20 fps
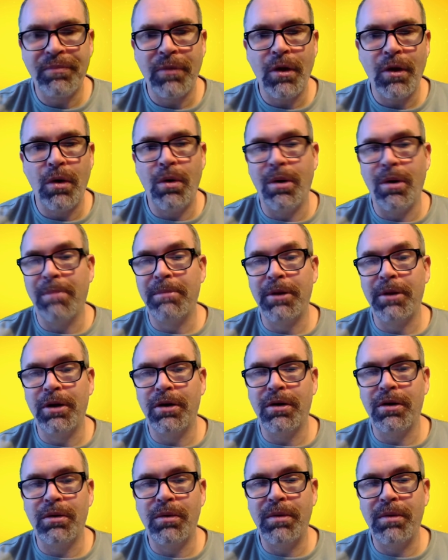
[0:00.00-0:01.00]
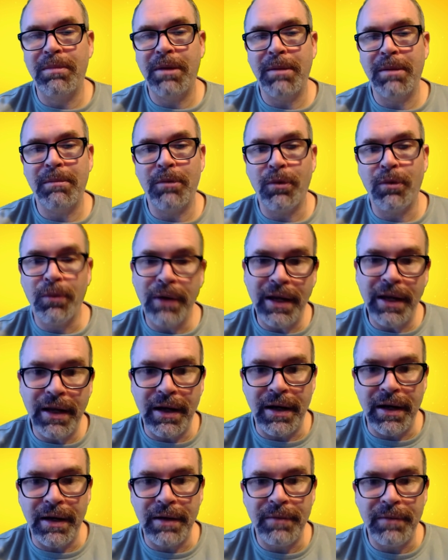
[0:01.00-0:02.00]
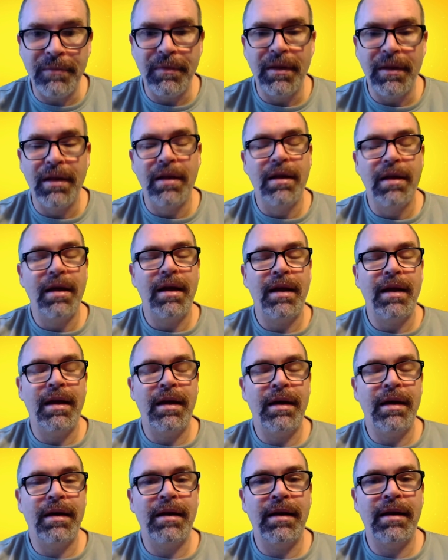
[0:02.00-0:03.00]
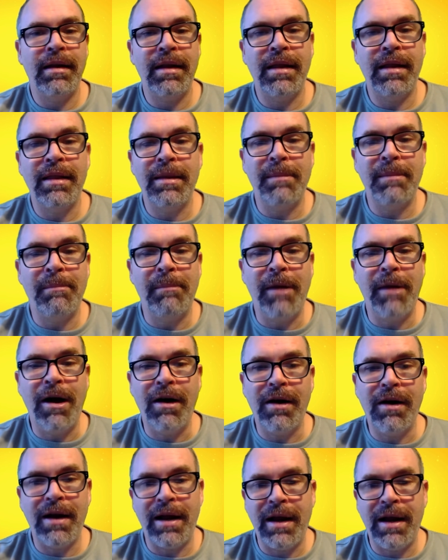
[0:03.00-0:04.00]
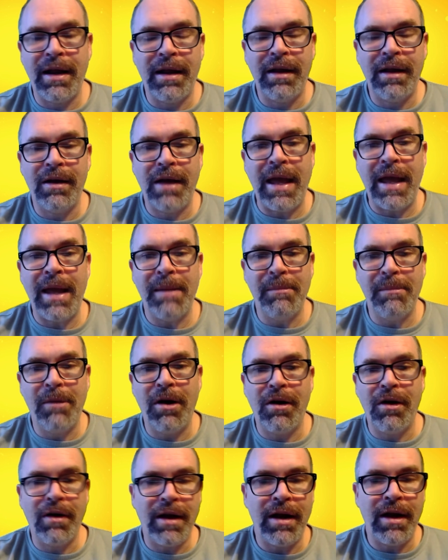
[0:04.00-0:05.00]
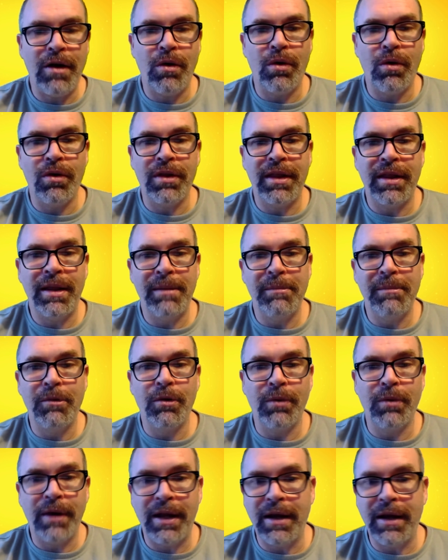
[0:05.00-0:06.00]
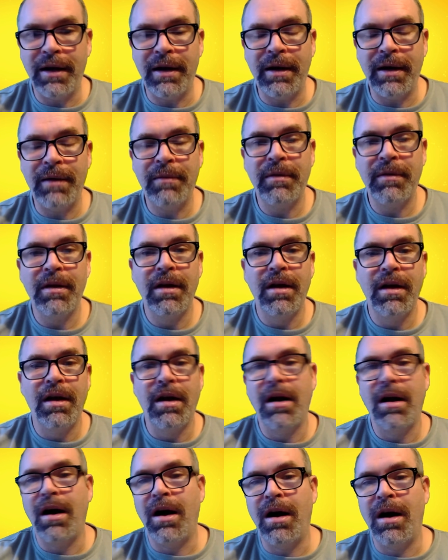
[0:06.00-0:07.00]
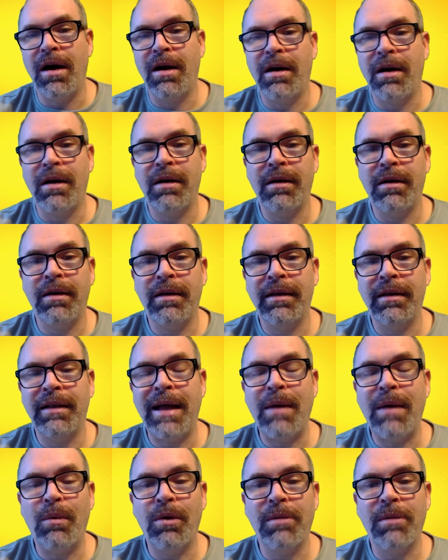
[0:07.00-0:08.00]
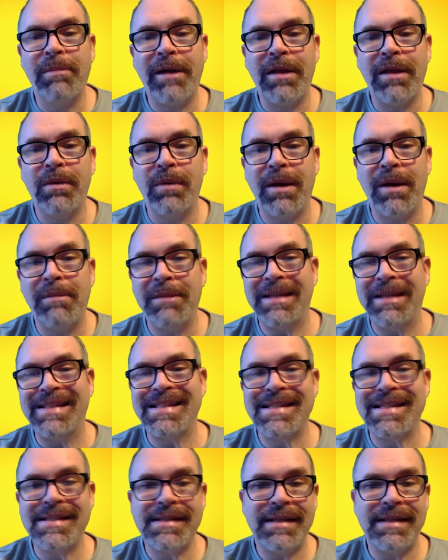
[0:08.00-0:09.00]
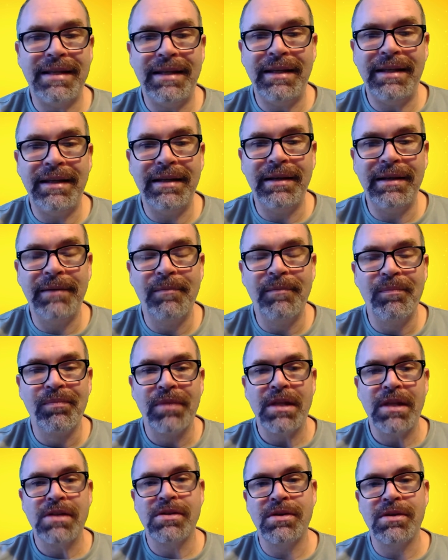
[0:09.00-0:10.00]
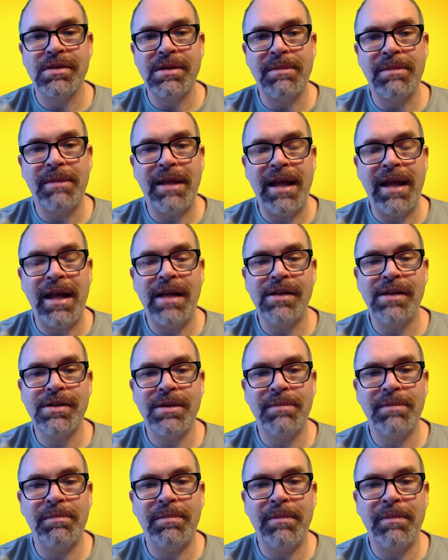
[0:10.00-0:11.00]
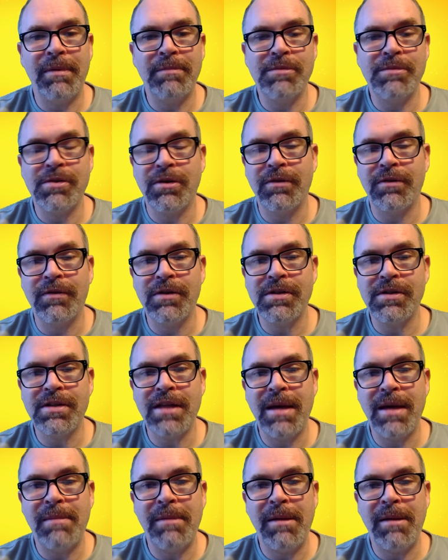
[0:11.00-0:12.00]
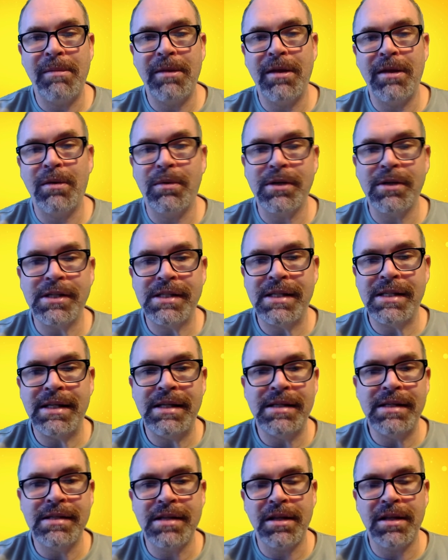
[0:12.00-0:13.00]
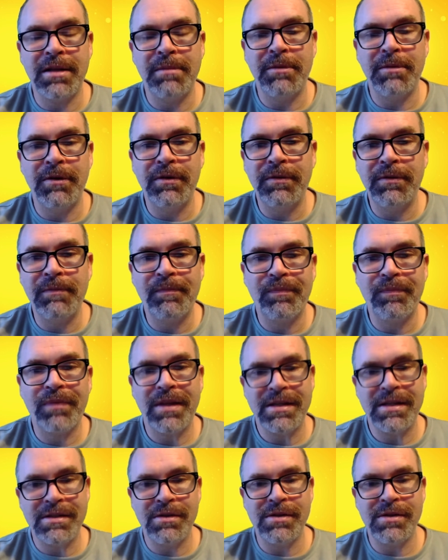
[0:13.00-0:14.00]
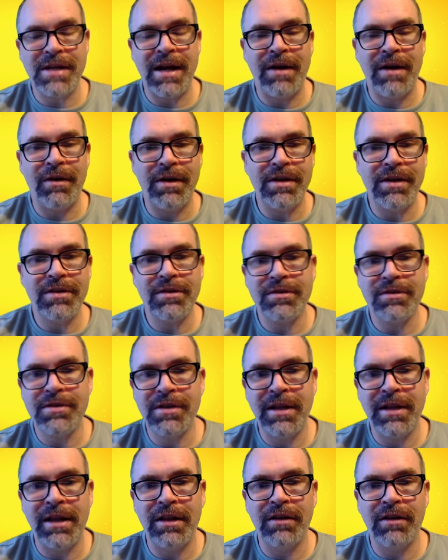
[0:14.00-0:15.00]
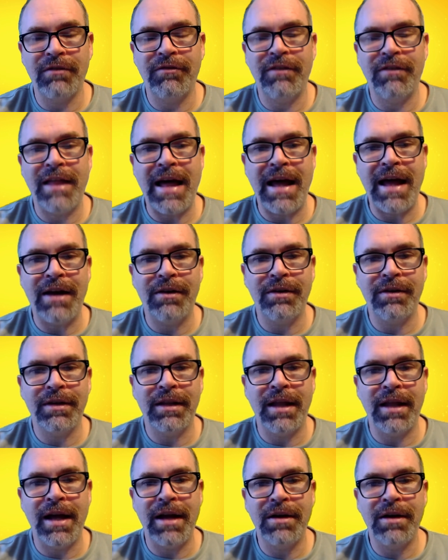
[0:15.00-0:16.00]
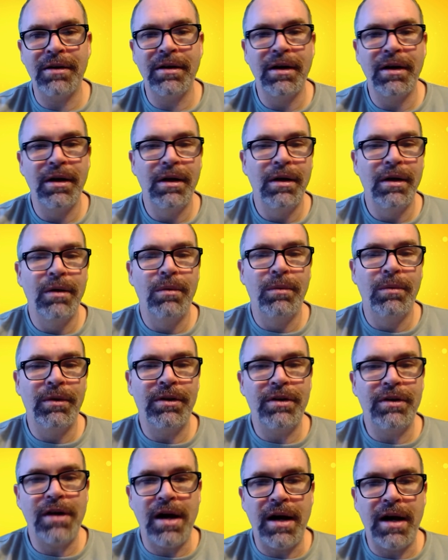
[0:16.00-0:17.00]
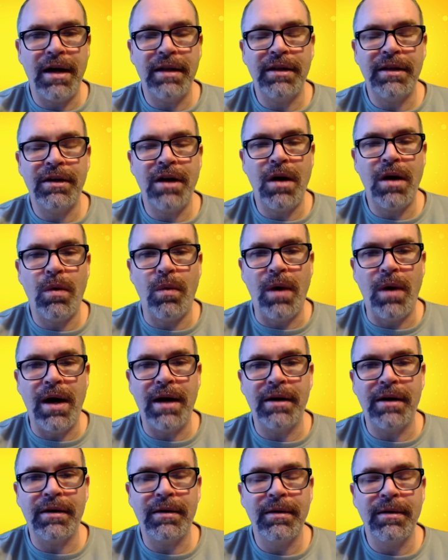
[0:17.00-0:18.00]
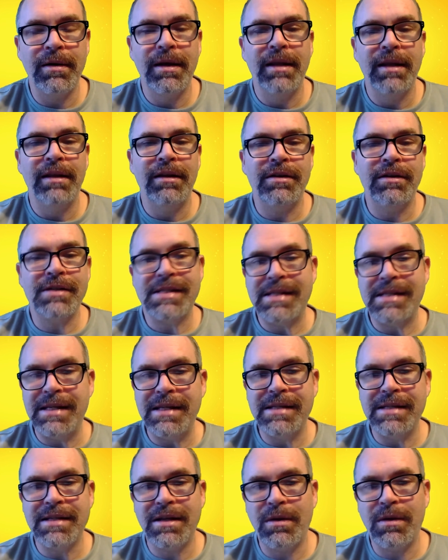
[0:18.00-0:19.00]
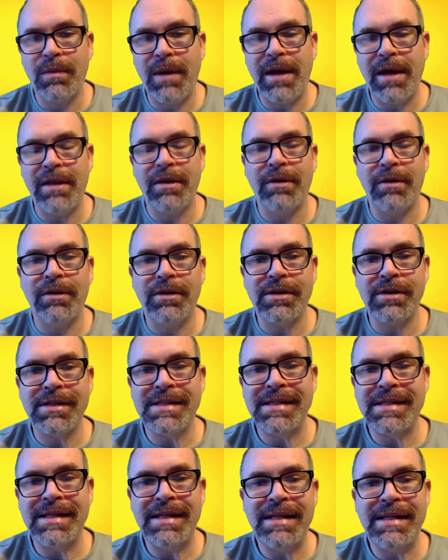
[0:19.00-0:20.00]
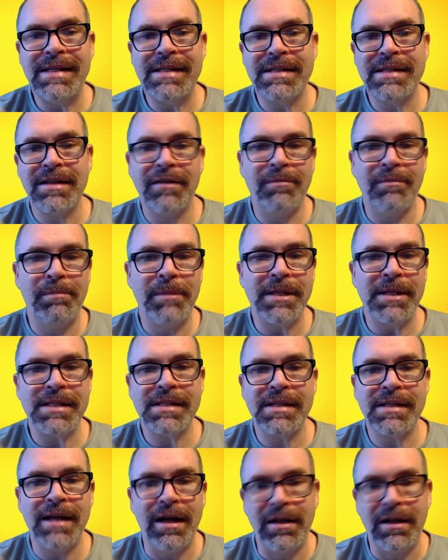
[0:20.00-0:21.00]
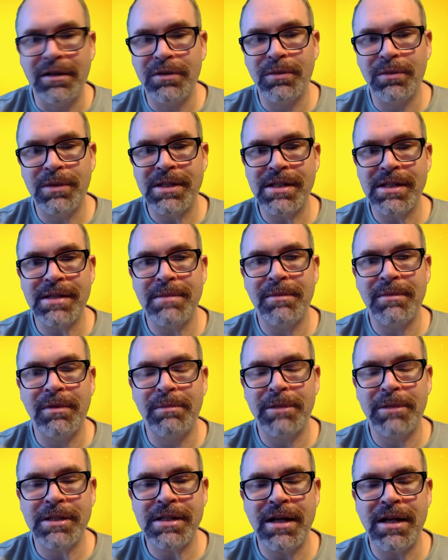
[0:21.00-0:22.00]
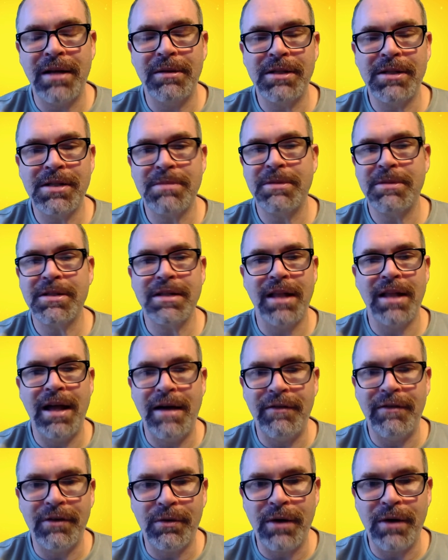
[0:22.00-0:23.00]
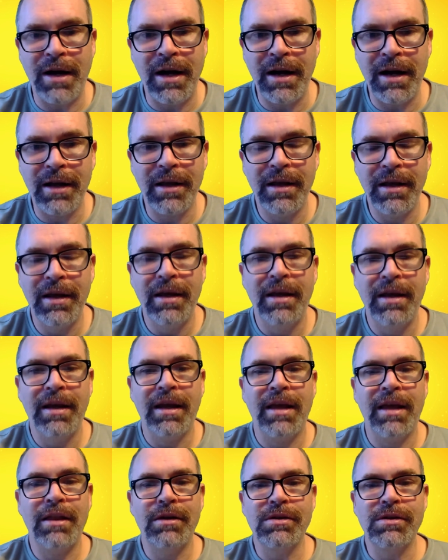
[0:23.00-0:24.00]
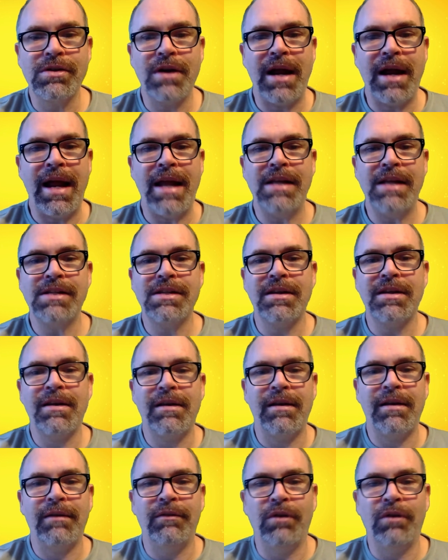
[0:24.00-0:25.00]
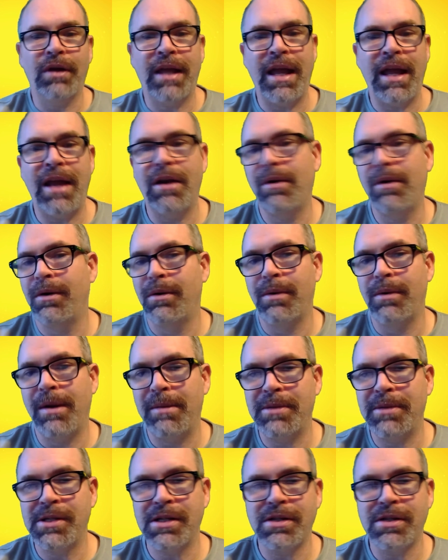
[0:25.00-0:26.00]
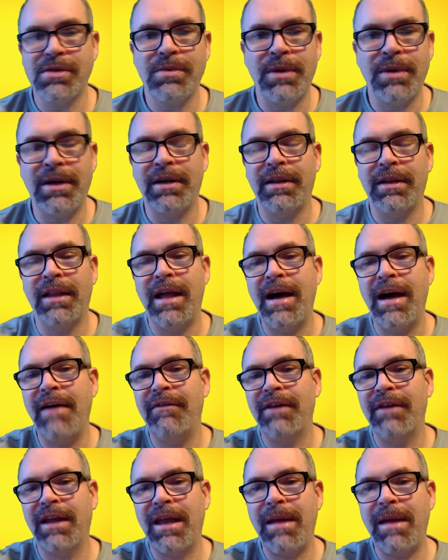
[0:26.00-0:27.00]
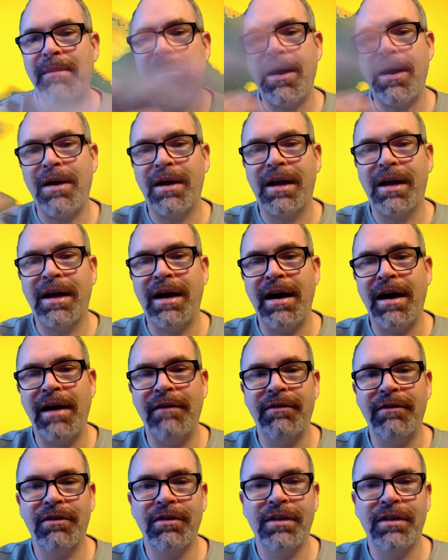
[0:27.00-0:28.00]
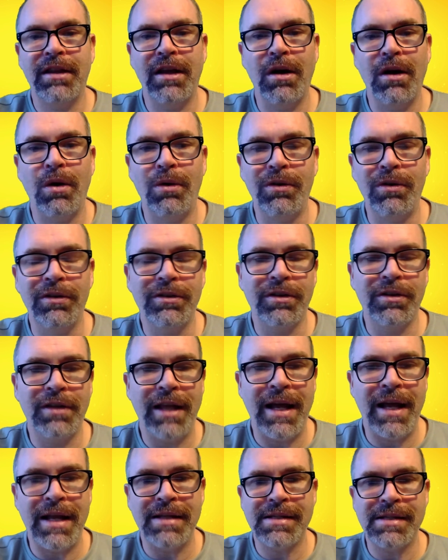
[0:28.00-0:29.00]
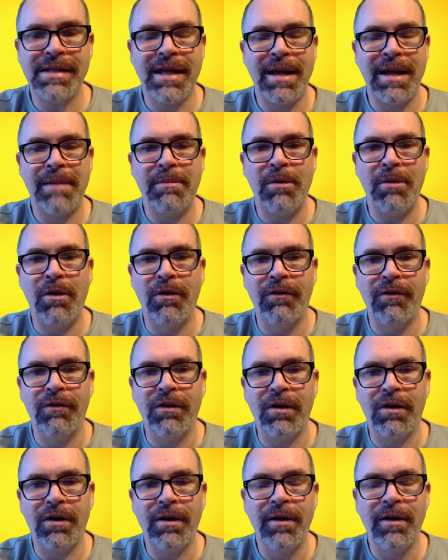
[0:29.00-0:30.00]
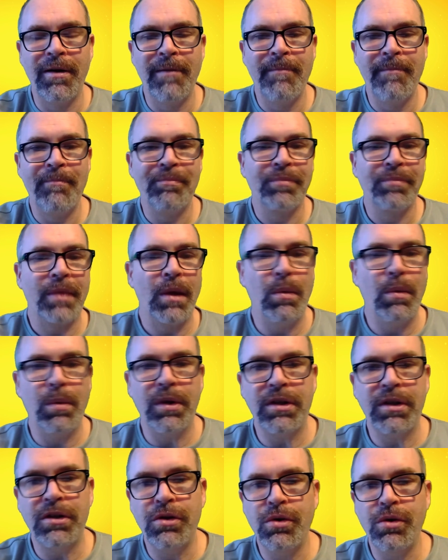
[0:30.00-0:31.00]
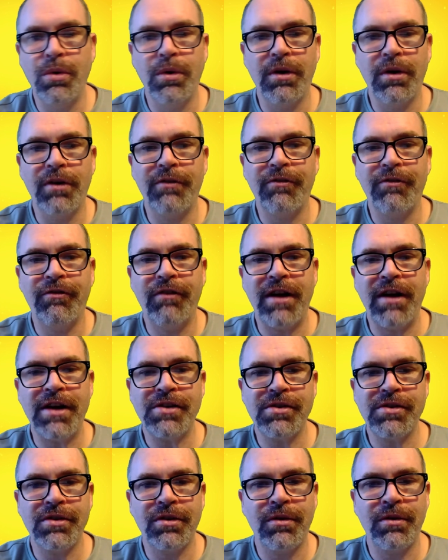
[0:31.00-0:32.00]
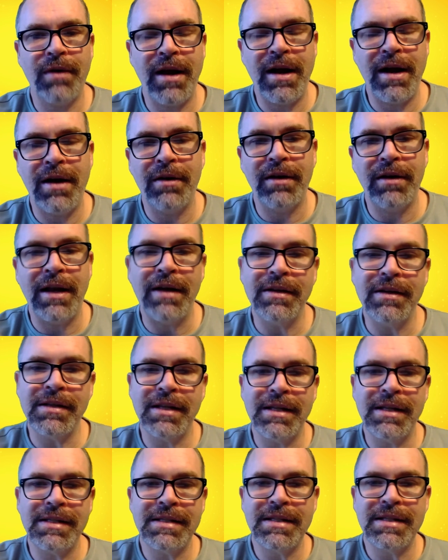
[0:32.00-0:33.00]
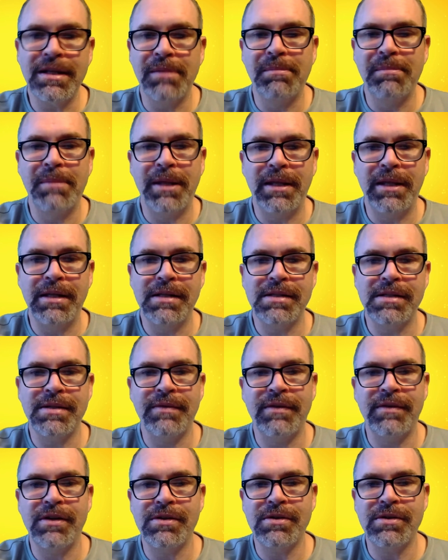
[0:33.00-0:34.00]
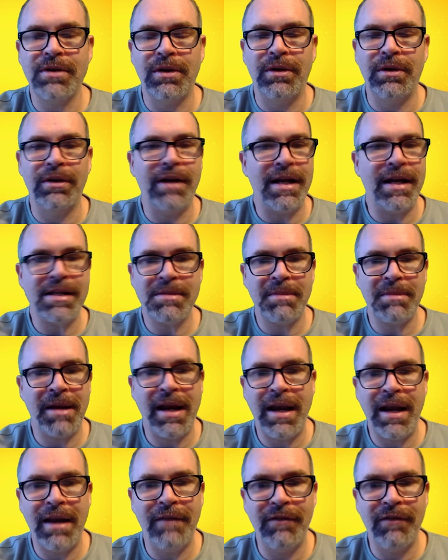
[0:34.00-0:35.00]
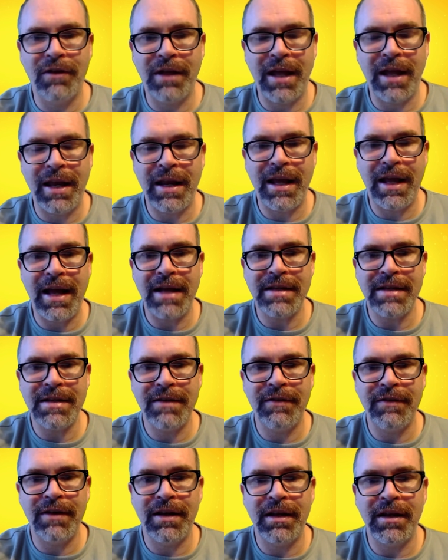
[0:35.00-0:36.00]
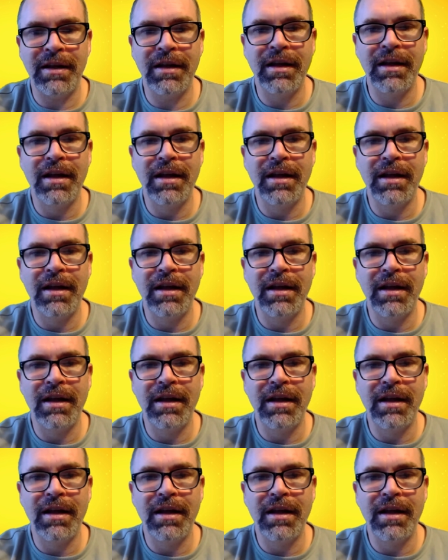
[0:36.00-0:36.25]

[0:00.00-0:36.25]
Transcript: or plural would be Maria. And the mare, a mare, or the Maria, that word, by the way, means sea. So some of the ancient observers thought maybe there were seas on the moon because those areas, they look flatter and lighter. Well, they're not. They're not water. They're seas in a way, though. They're seas of basalt, which is basalt just means lava rock. Okay, those are ancient volcano eruptions where lava came out and covered the older landscape over with newer, fresher ground. Now, it's still billions of years old. There hasn't been any volcanic activity